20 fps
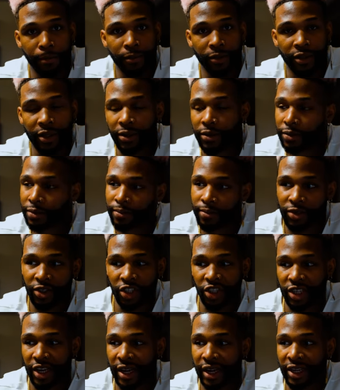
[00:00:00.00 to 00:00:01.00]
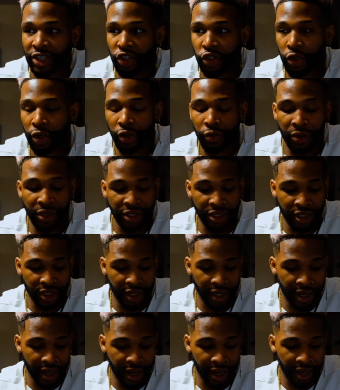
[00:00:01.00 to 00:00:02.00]
So just kind of enjoy the rest of
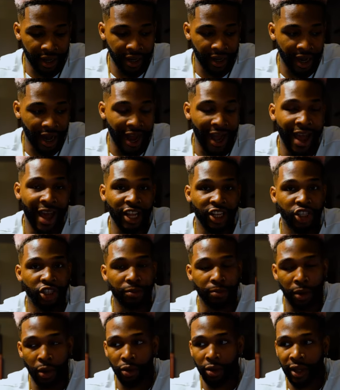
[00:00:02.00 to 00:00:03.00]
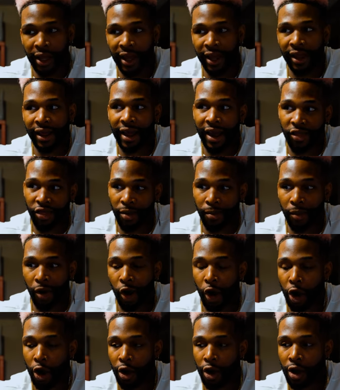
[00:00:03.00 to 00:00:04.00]
the day. I had Chipotle at the
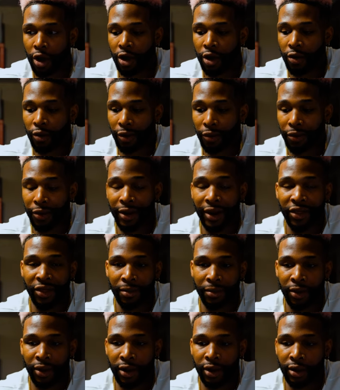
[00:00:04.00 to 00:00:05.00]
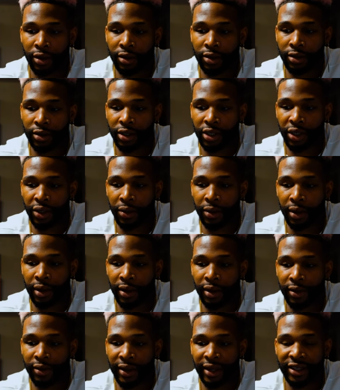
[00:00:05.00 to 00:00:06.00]
mall when we were at the mall, so
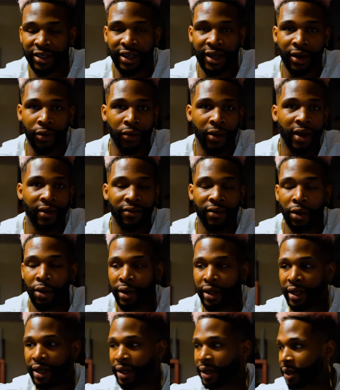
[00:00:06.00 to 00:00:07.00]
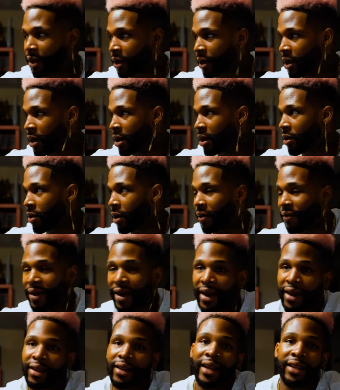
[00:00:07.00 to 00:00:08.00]
uh, that's kind of what I've only eaten. I've
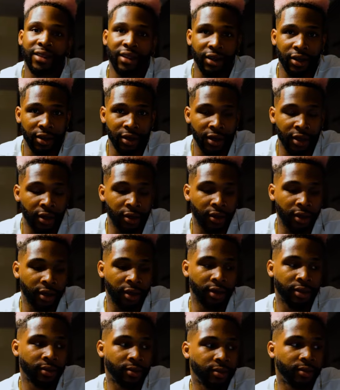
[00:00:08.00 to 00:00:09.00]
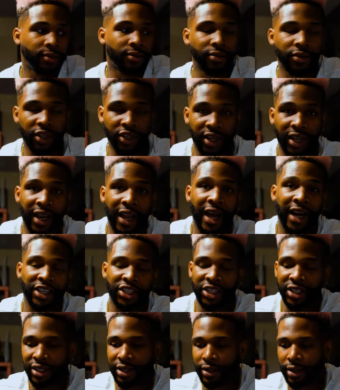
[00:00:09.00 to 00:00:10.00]
had like the you know the the
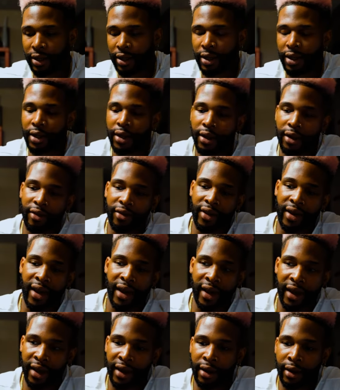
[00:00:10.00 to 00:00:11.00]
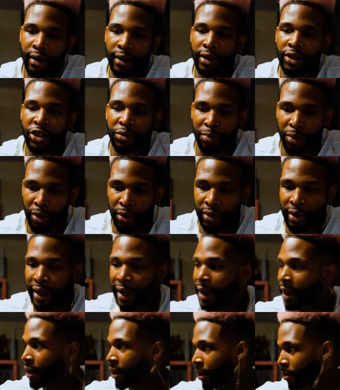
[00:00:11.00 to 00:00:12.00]
kolaches, and then I had uh, Chipotle,
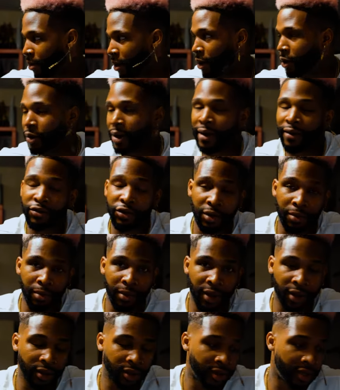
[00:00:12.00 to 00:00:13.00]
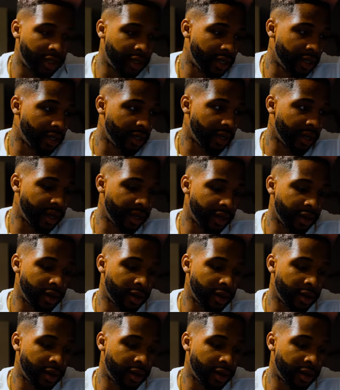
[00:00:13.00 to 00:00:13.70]
and I'm probably gonna have something else and.